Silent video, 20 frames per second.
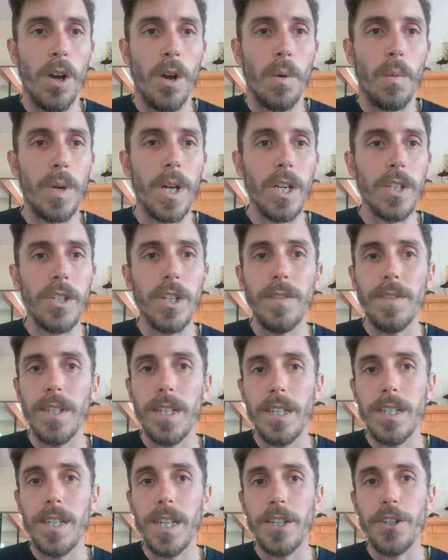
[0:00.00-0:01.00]
We also have the
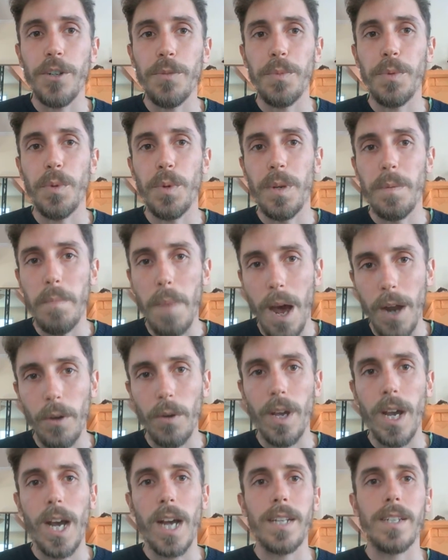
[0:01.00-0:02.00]
distinction between
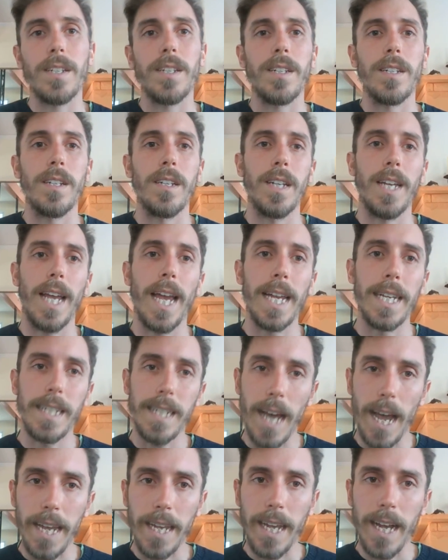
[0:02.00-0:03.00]
monocots and
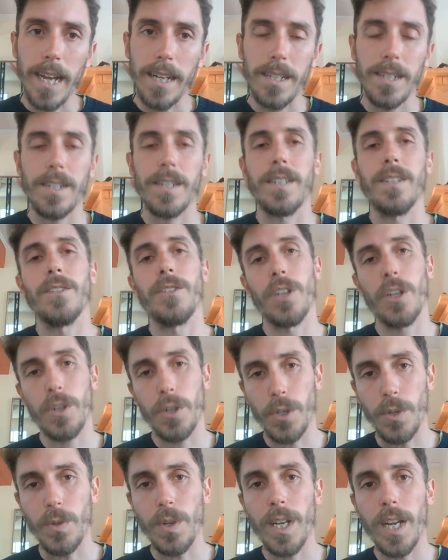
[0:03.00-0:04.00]
dicots. There's also
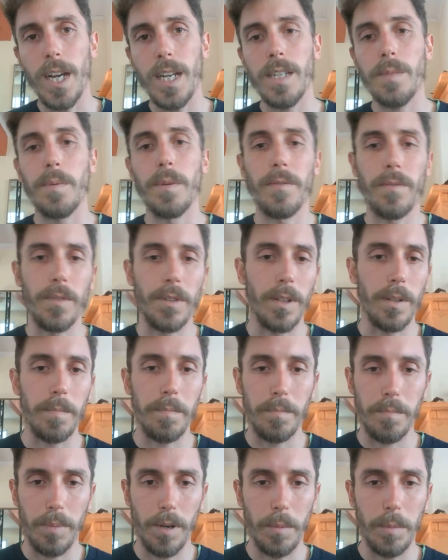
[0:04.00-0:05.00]
eudicots, but for the
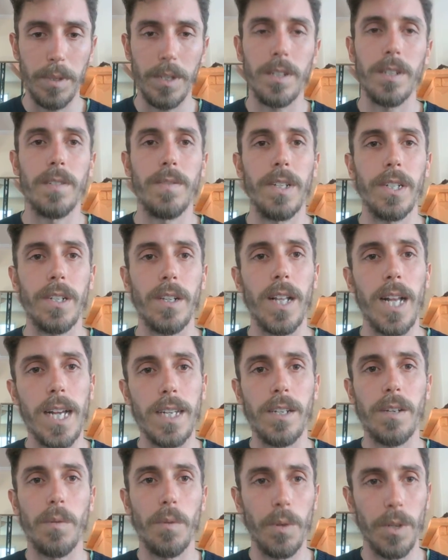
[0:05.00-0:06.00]
purposes of this
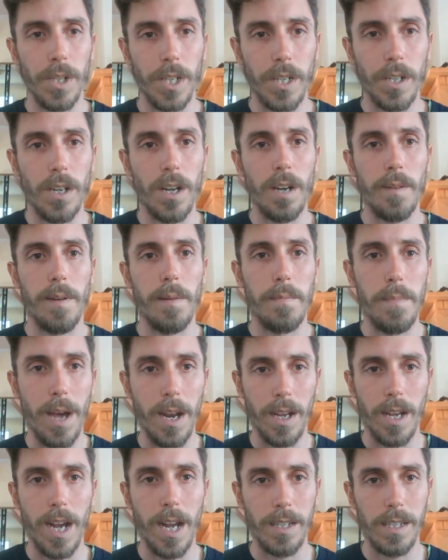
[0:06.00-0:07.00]
class, we're only going to talk about
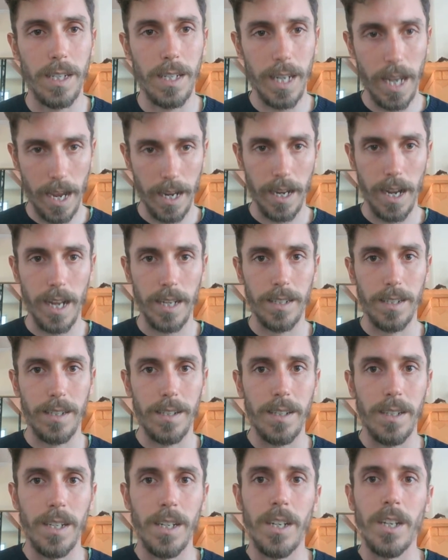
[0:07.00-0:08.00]
monocots and
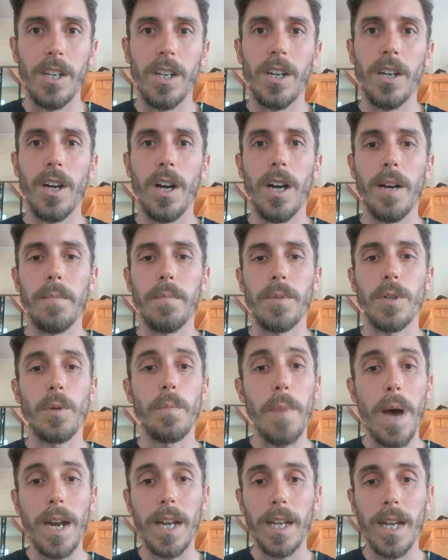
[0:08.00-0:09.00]
dicots. So
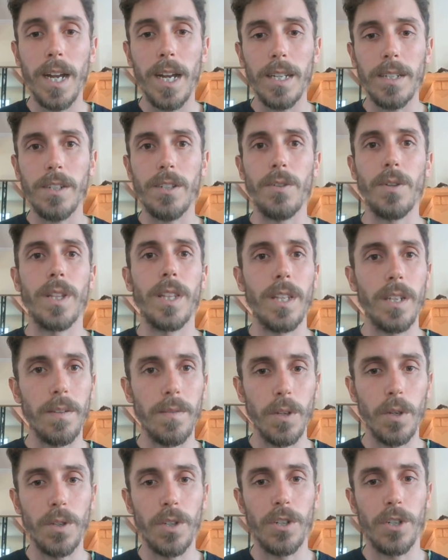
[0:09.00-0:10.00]
monocots, you can think
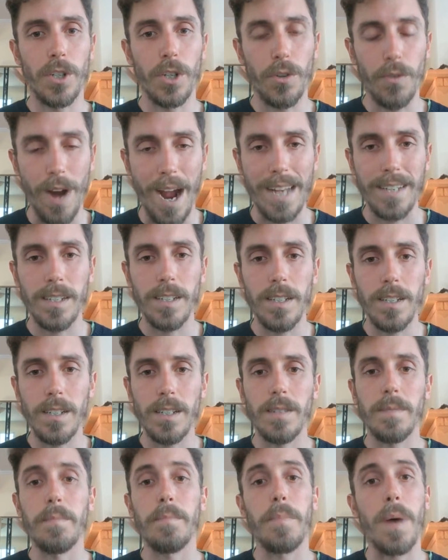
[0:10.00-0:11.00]
of those as your
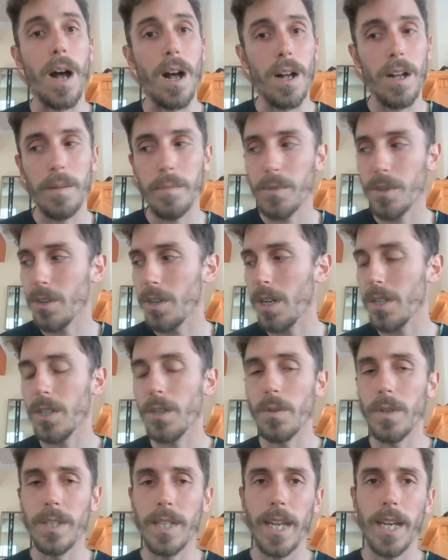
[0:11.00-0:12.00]
grasses. Palms are
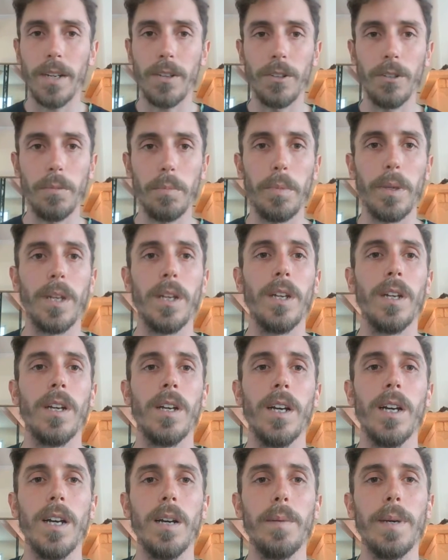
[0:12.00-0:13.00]
also in that group.
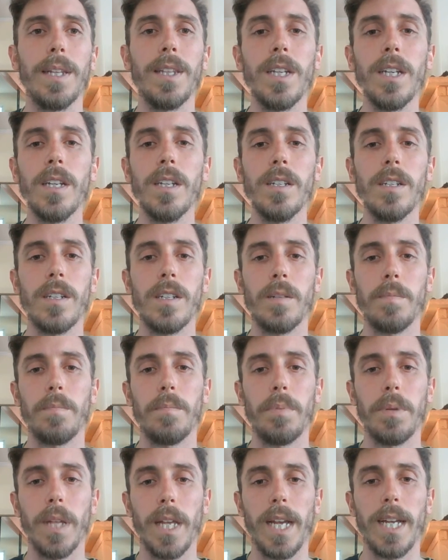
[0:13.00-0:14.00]
And these
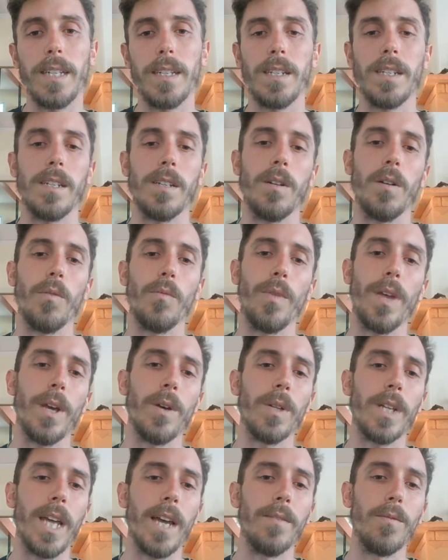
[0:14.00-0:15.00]
plants, they
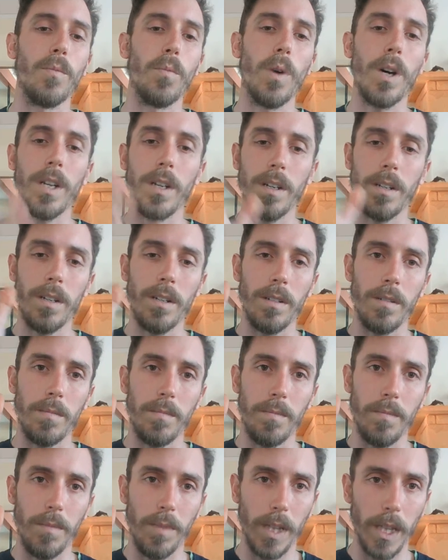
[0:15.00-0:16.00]
only have one
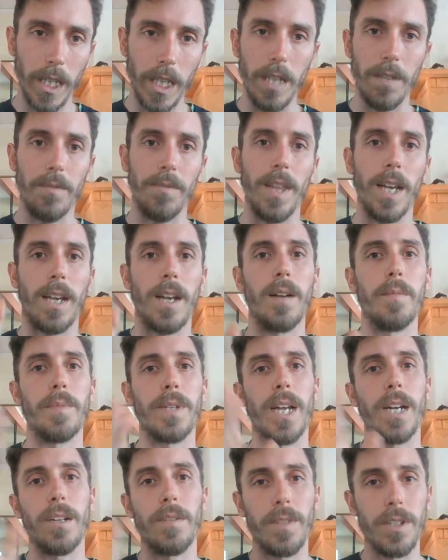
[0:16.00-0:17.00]
leaf that
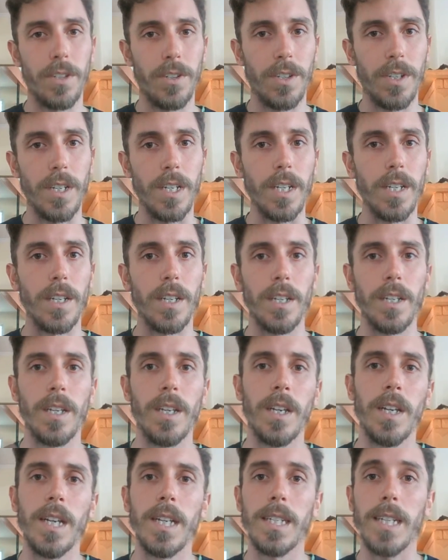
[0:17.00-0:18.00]
comes out of their seed.
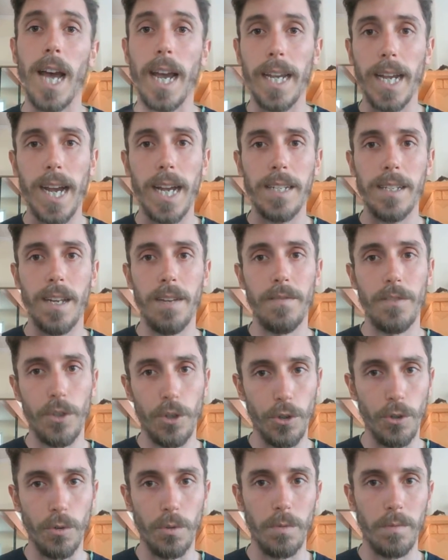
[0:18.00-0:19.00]
Dicots have
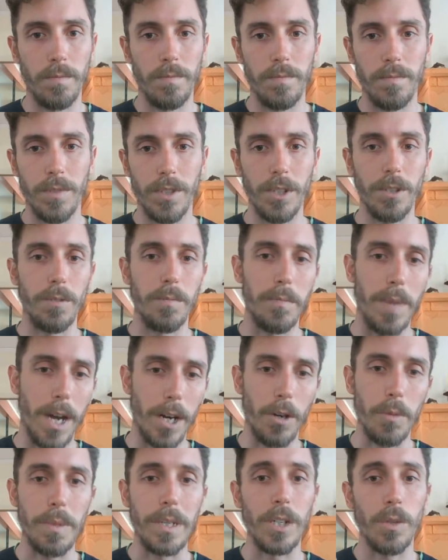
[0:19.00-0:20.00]
two. So
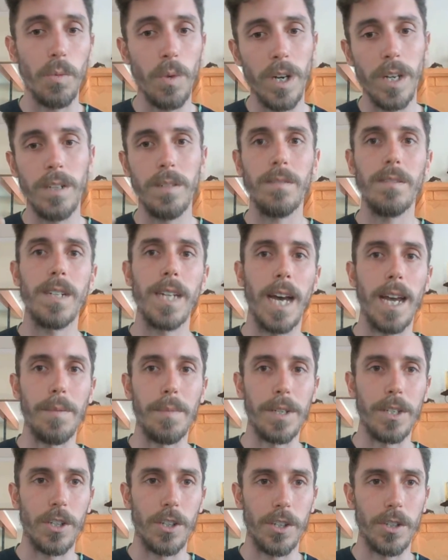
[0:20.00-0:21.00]
mono means one, di
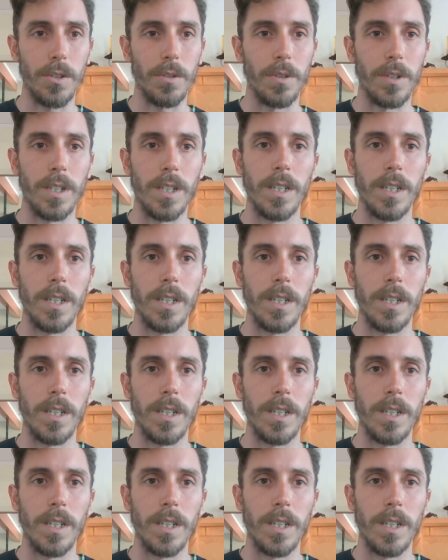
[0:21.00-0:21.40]
means two.